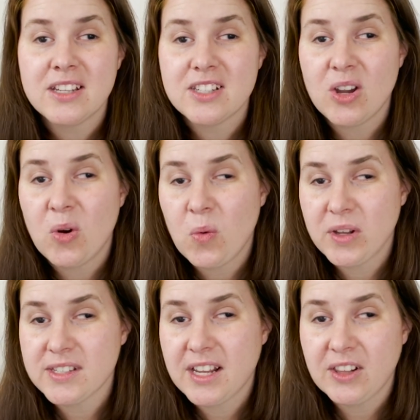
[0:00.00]
So
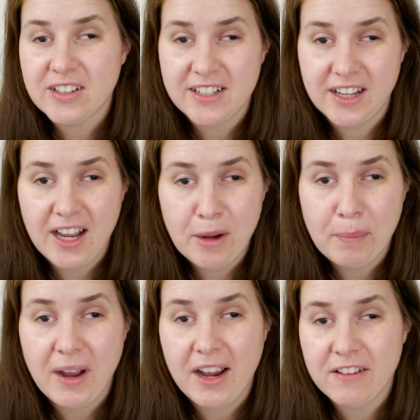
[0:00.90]
once I looked it
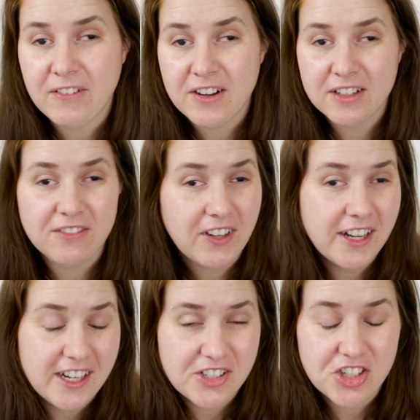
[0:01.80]
up, I found it
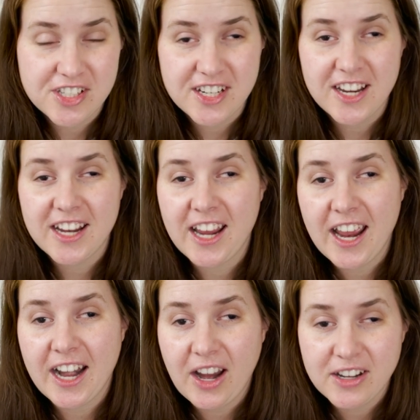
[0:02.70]
very interesting
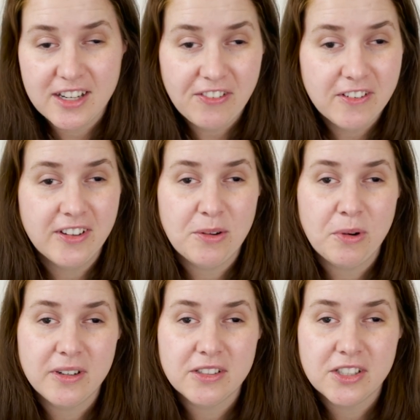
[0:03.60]
and I definitely
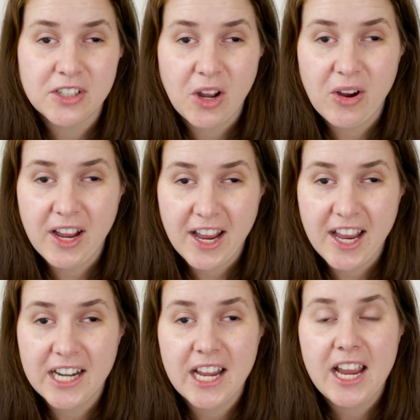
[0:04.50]
wanted to go
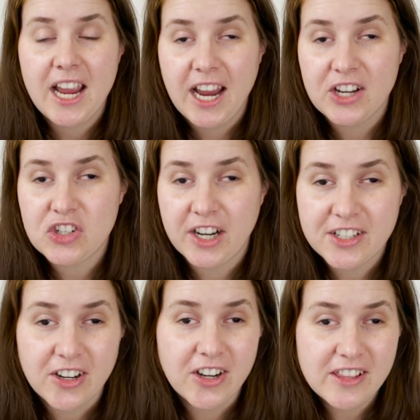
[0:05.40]
ahead and try
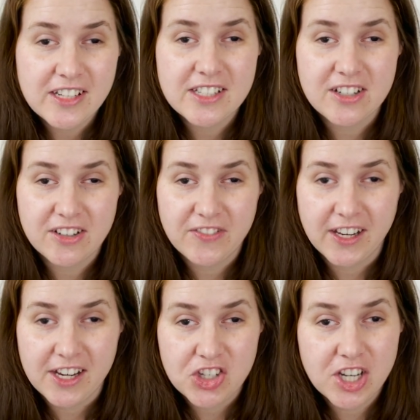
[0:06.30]
to earn this
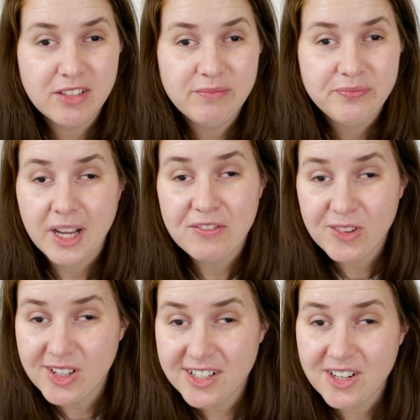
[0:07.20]
certification. I've
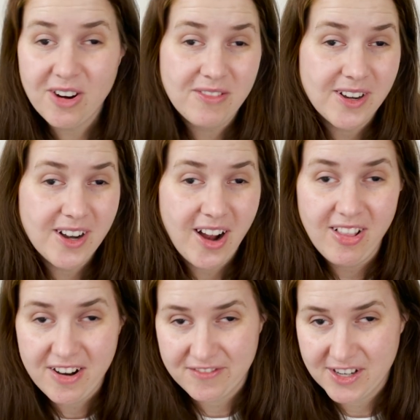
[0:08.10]
looked over a
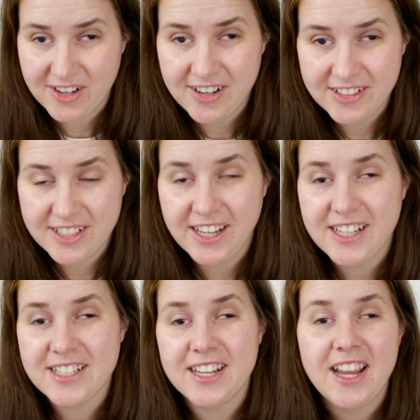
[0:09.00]
lot of their
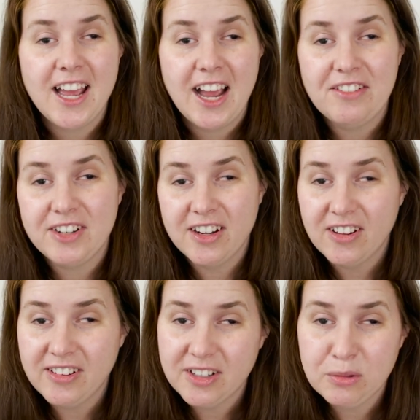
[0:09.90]
content. I've done
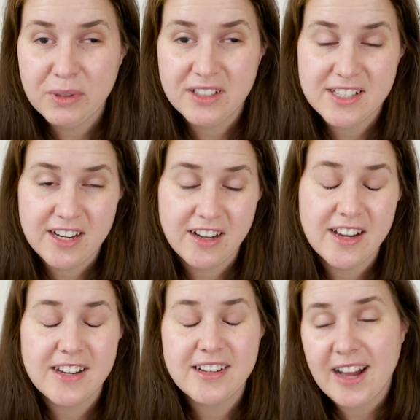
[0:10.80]
a little bit of
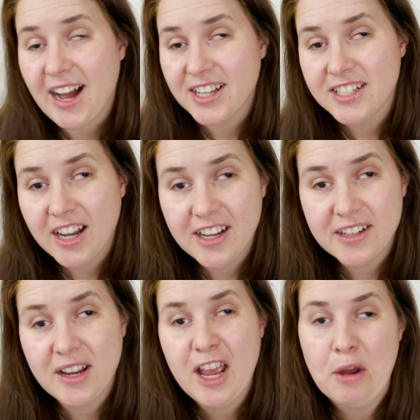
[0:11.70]
studying, not a
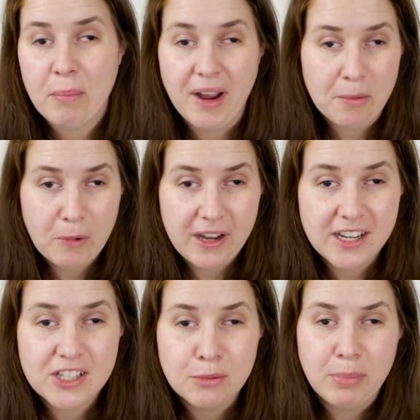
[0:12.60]
ton, but I'm
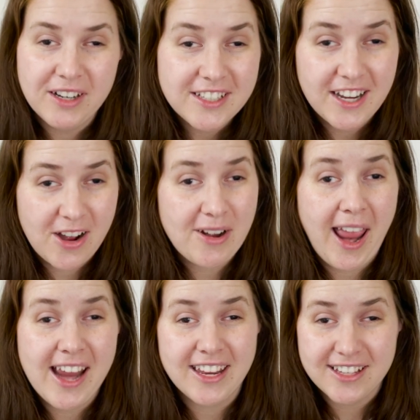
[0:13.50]
ready to buck down
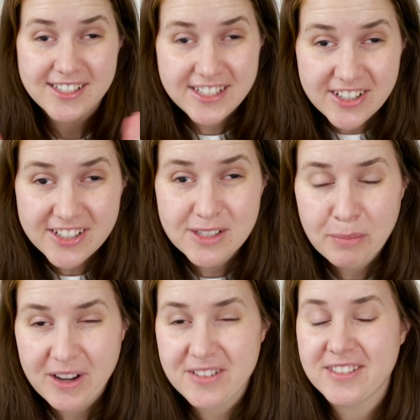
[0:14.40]
and get serious
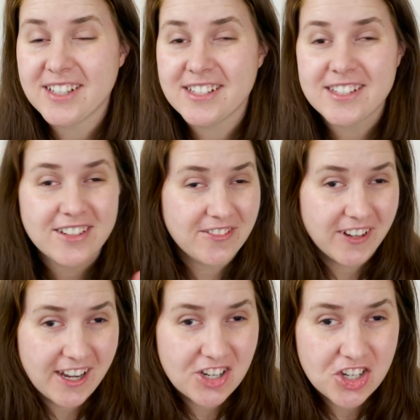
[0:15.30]
about this
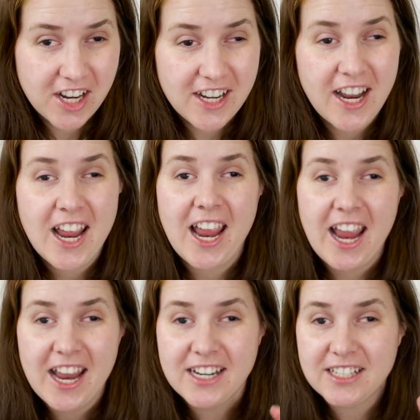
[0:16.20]
certification
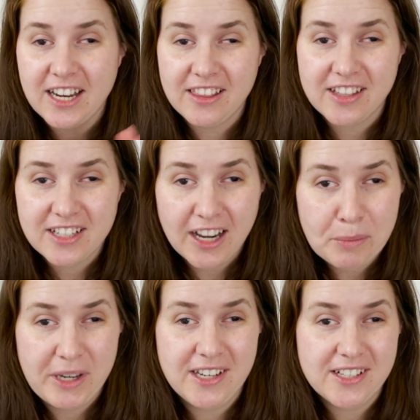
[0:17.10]
and take the
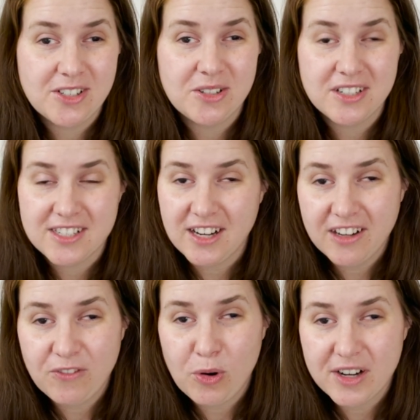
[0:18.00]
time I need to to
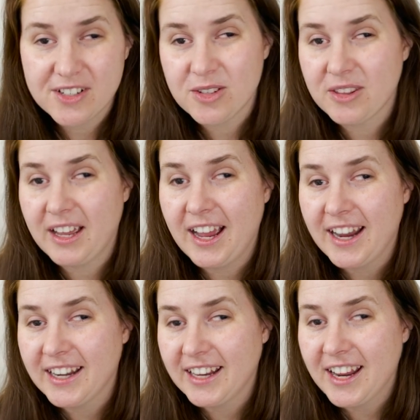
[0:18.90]
study for it so that
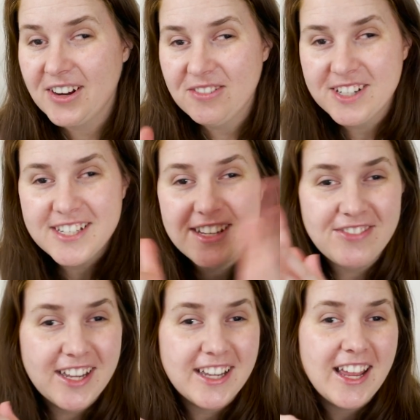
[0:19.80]
I can receive
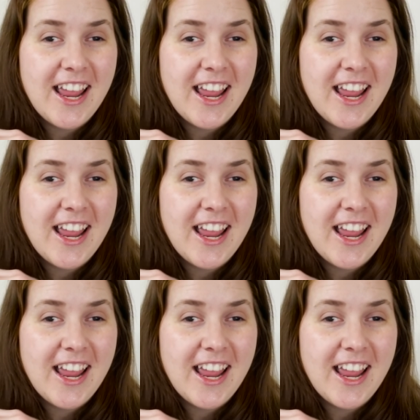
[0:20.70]
it.